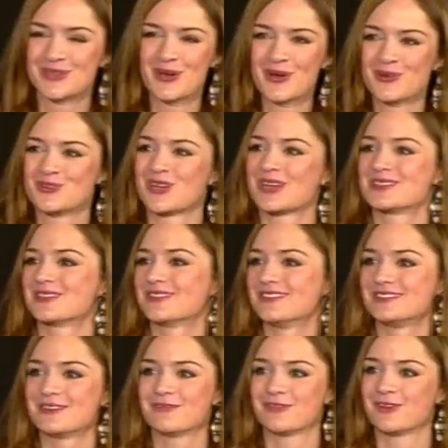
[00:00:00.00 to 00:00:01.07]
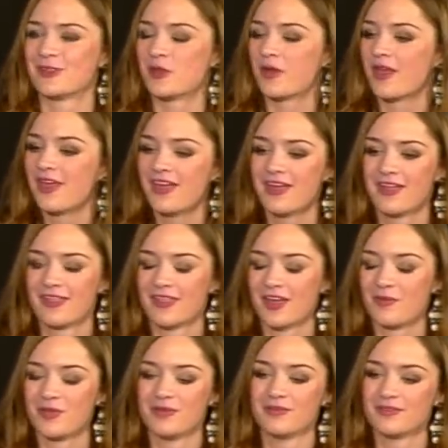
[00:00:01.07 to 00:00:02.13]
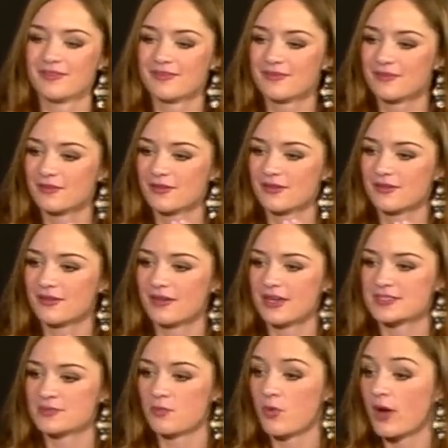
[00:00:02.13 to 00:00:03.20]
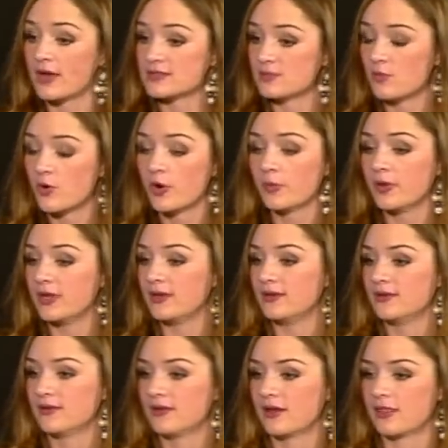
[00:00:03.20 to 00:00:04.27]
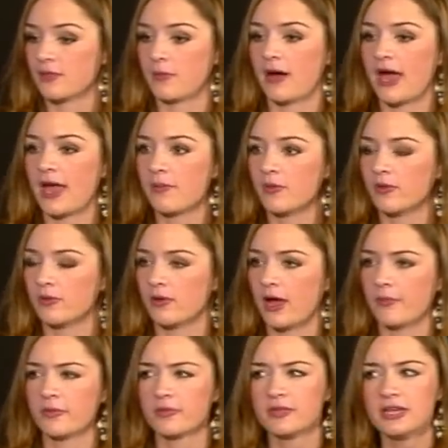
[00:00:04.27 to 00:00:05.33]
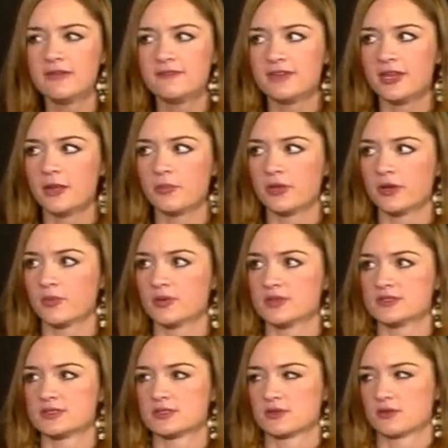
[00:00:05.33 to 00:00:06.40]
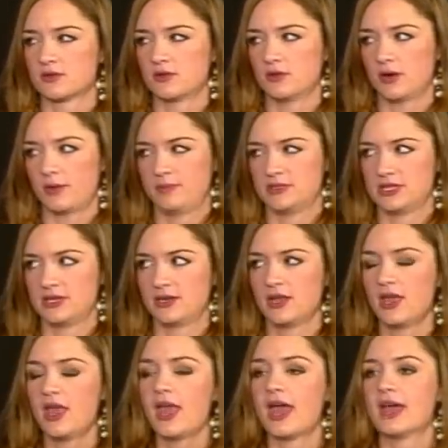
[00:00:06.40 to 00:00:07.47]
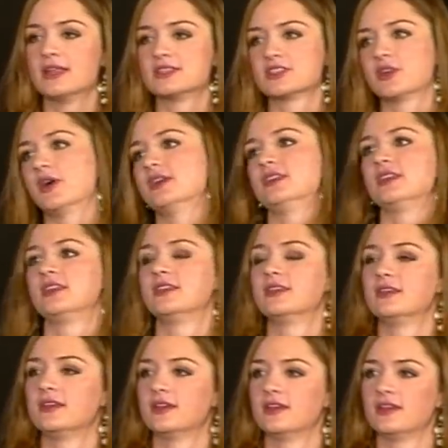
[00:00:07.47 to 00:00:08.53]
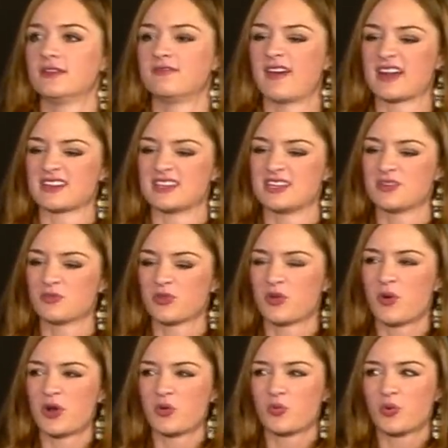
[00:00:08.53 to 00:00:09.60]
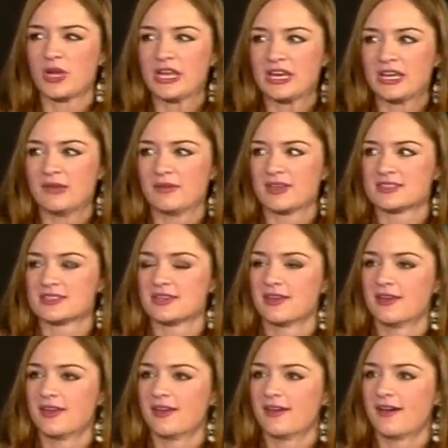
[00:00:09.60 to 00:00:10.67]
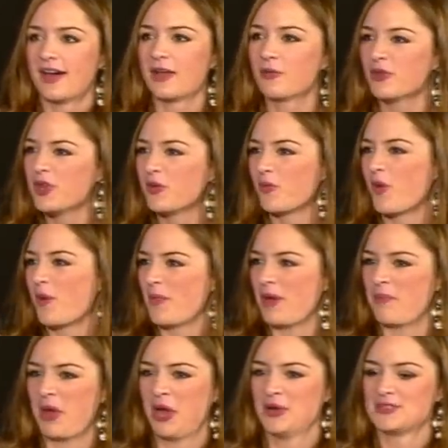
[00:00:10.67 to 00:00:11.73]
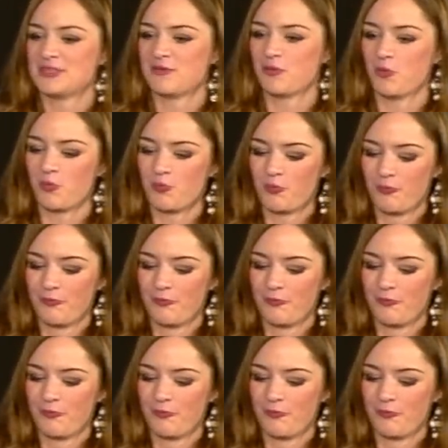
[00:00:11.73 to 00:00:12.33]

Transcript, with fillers: so drastically different. The, so, I mean, as a as a Mormon, the Bible I believed in it, but it was corrupted. Yeah. And so I didn't. In fact, yeah. I didn't really want to read it because I really didn't want my parents even